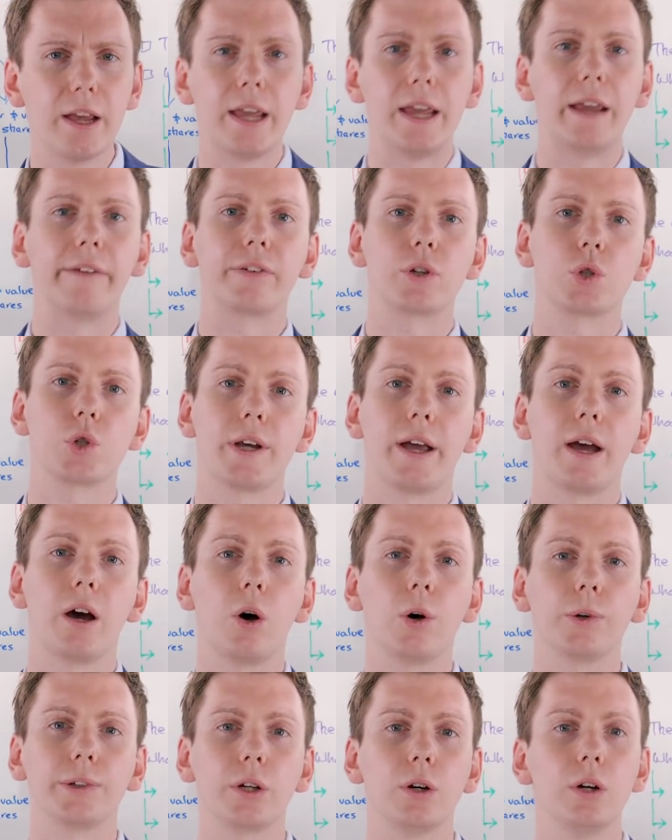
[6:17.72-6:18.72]
If a
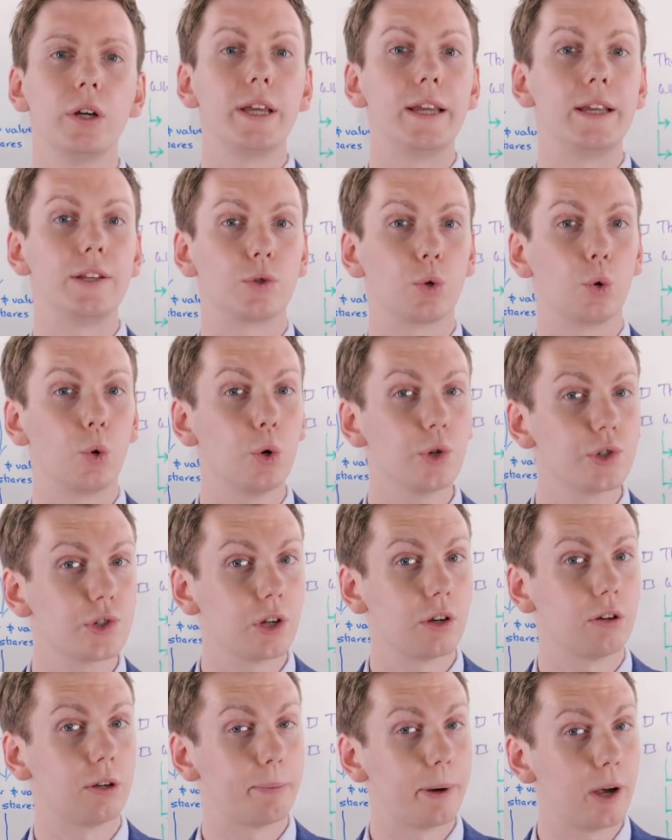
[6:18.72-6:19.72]
shareholder is
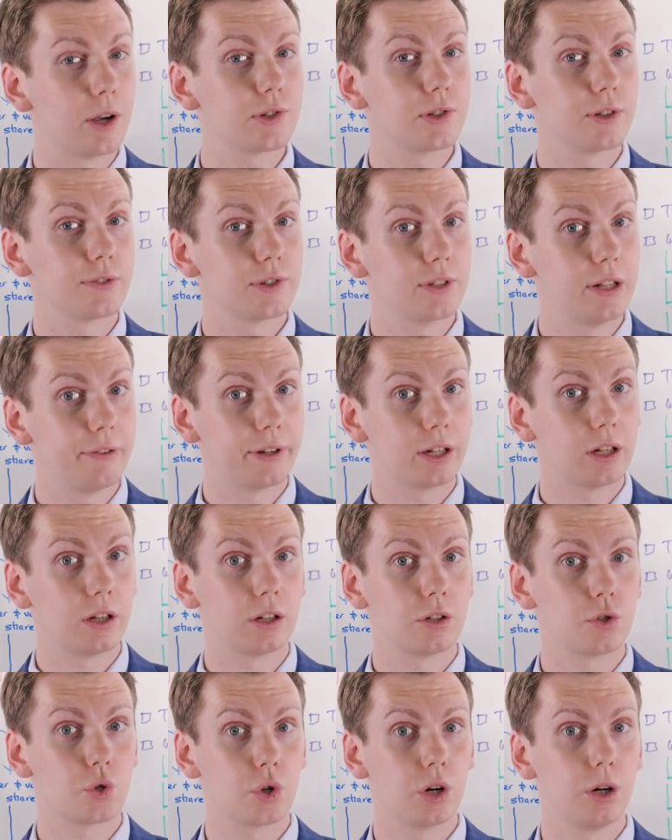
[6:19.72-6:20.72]
also a person of significant
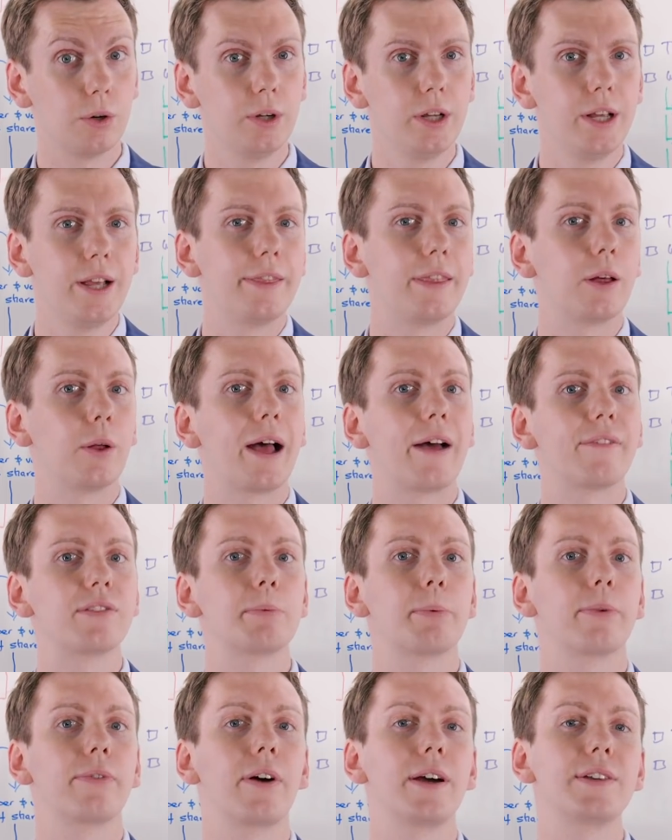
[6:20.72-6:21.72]
control, they'll have
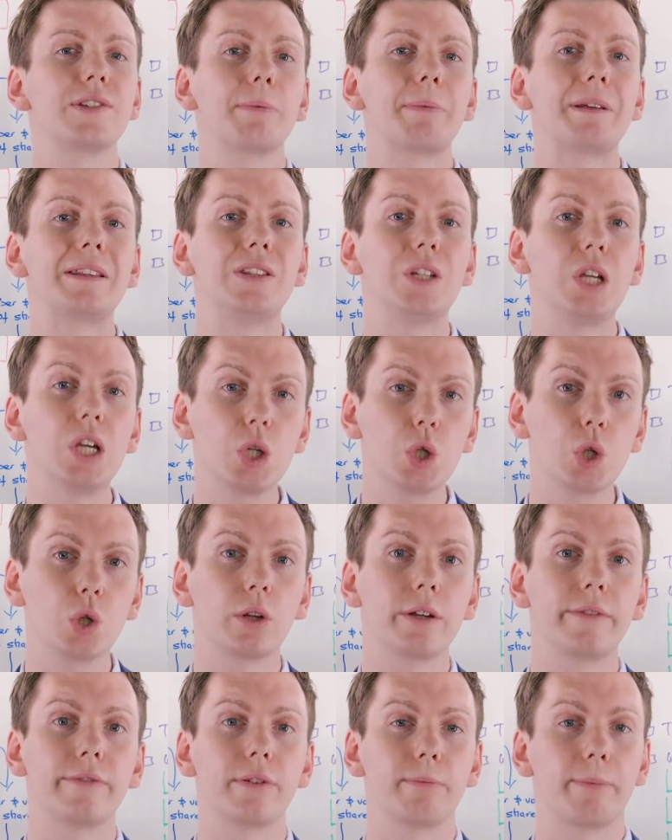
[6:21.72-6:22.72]
to provide some
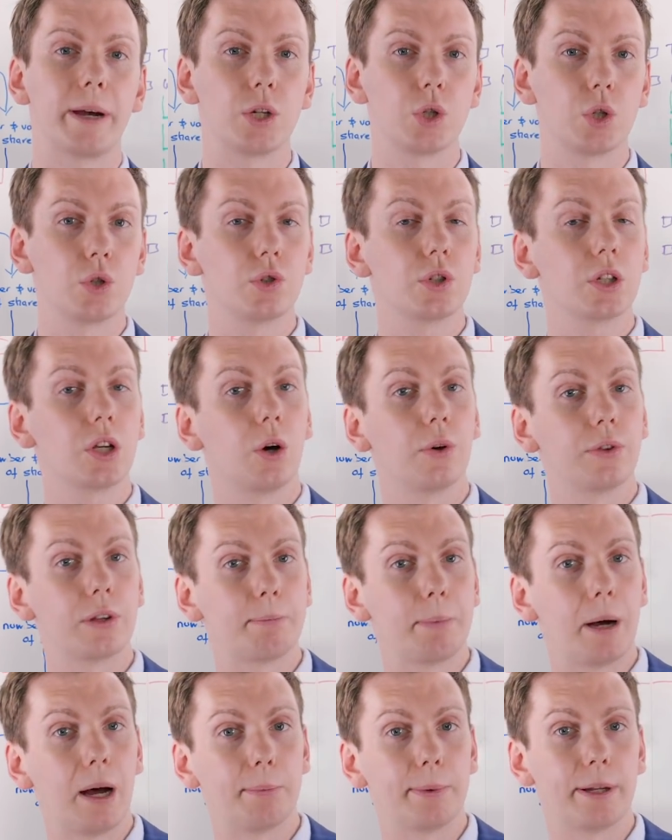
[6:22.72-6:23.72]
additional information to go on the
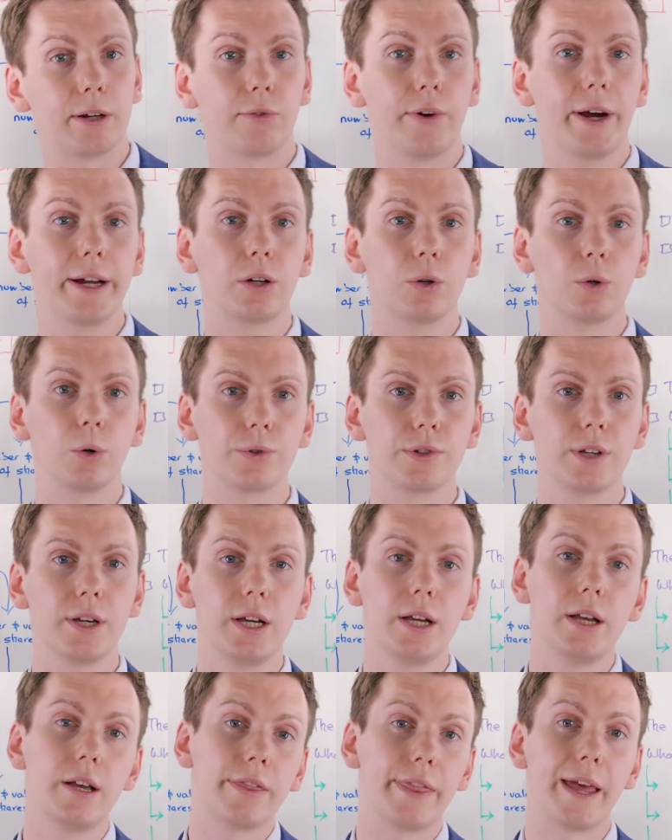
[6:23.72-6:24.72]
public record.
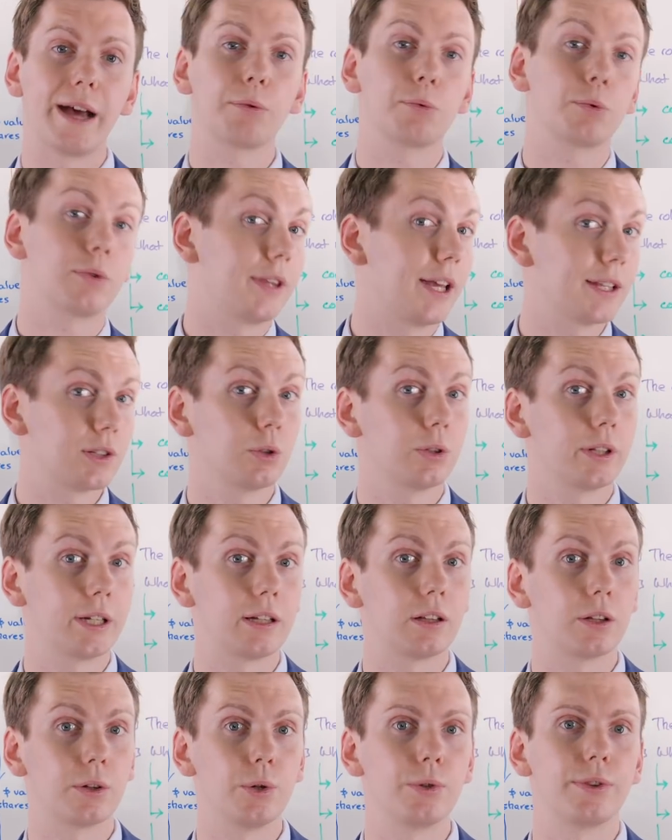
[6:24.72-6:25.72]
That will
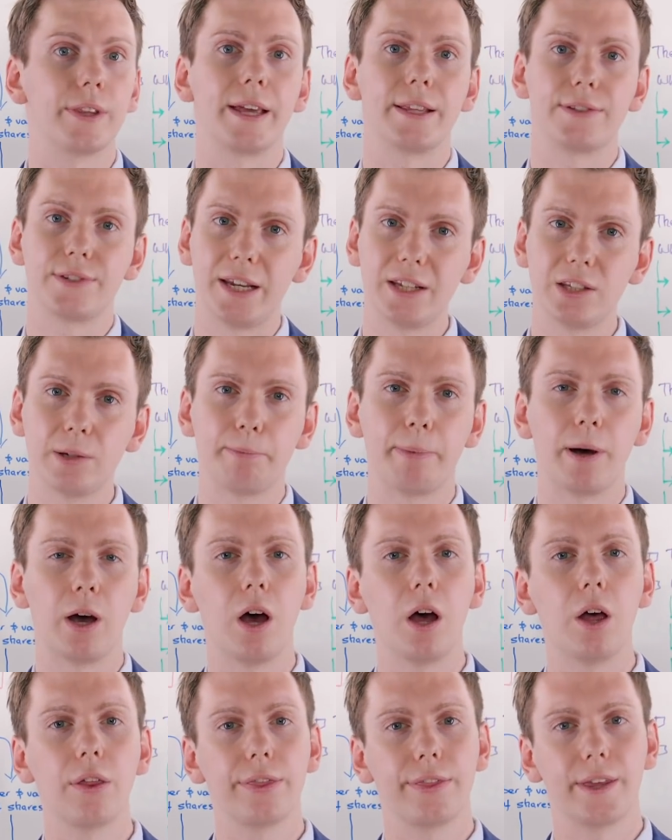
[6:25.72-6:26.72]
include their date of
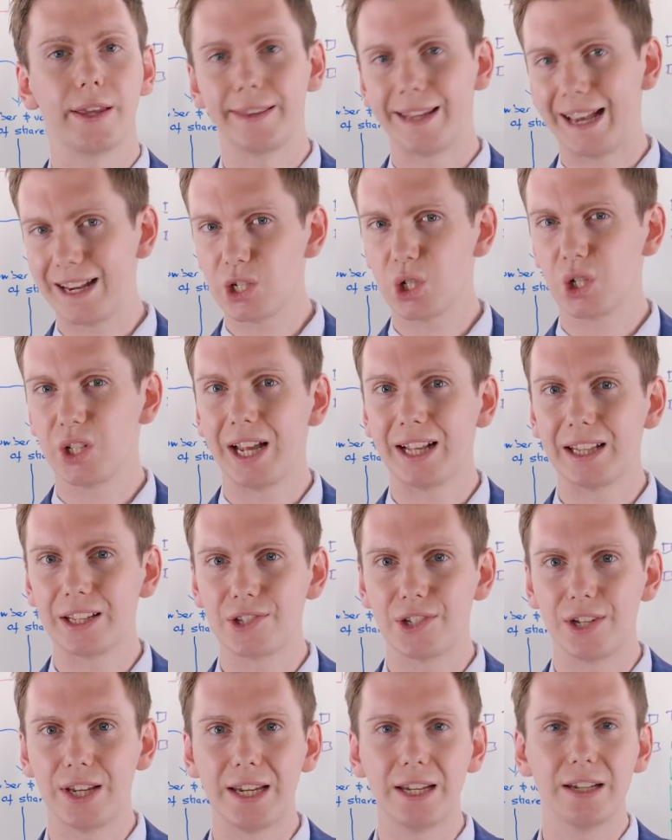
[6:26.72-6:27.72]
birth, their
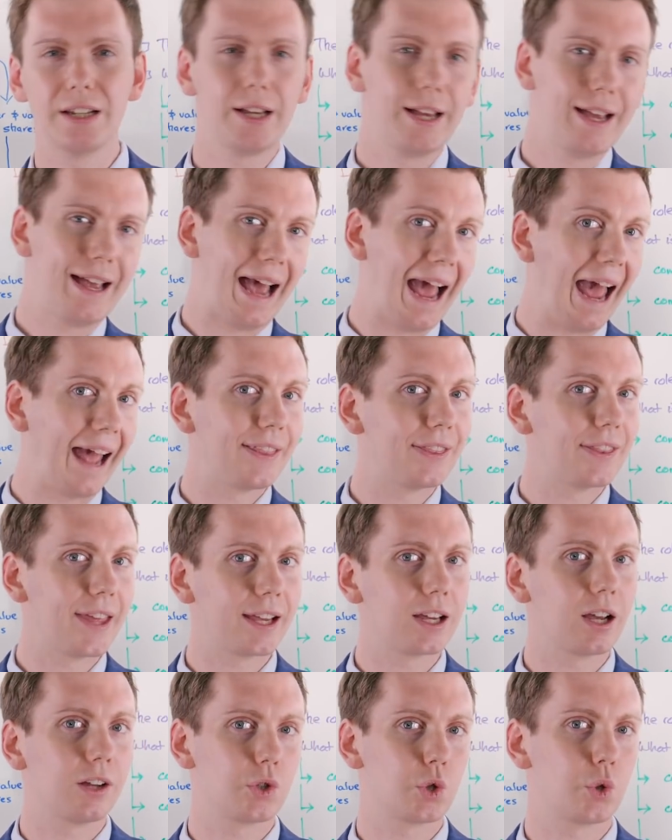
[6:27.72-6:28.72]
nationality, and their
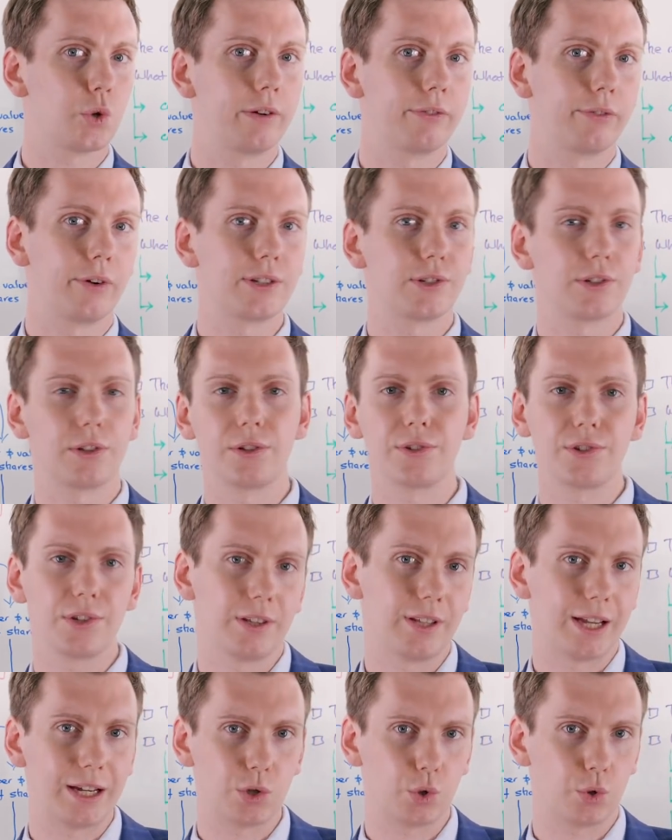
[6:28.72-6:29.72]
country of residence
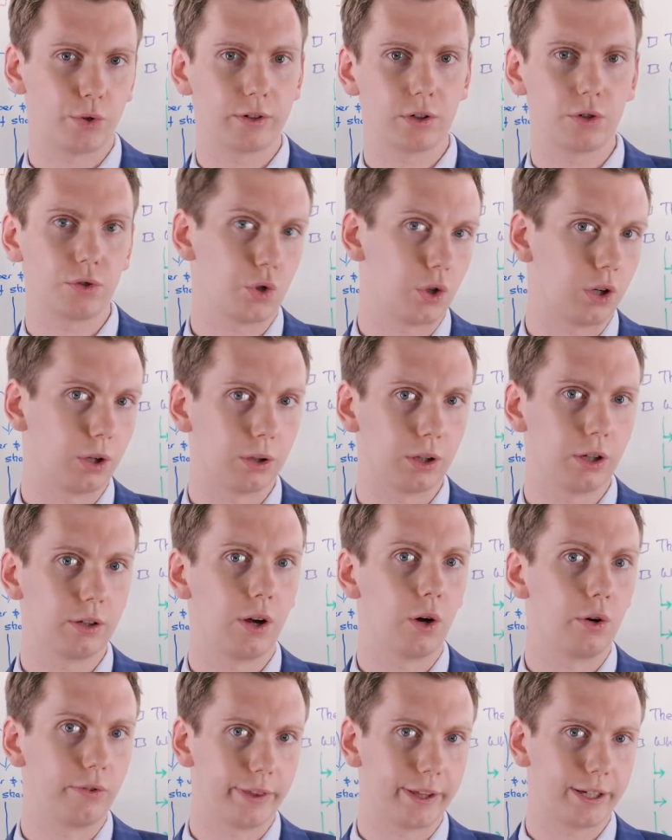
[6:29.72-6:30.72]
and nature and control
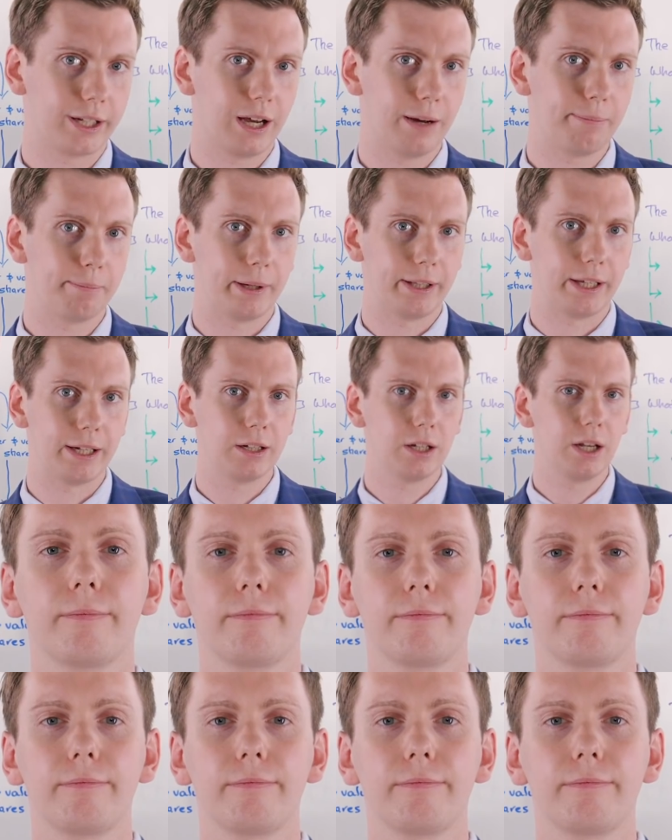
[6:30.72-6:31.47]
over the company.